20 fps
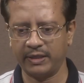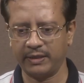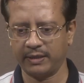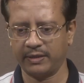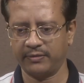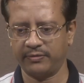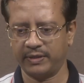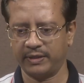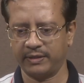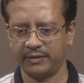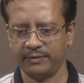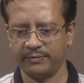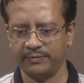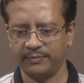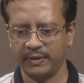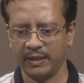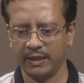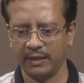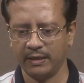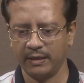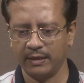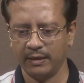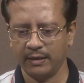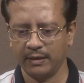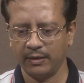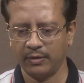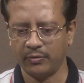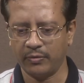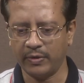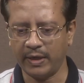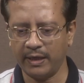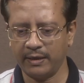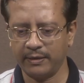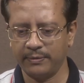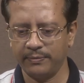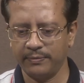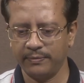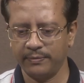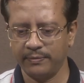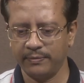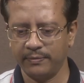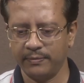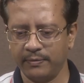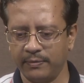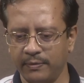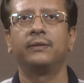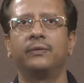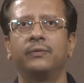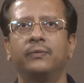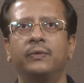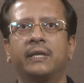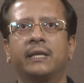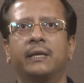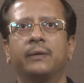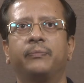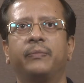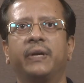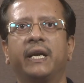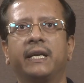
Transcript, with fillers: interface, where we can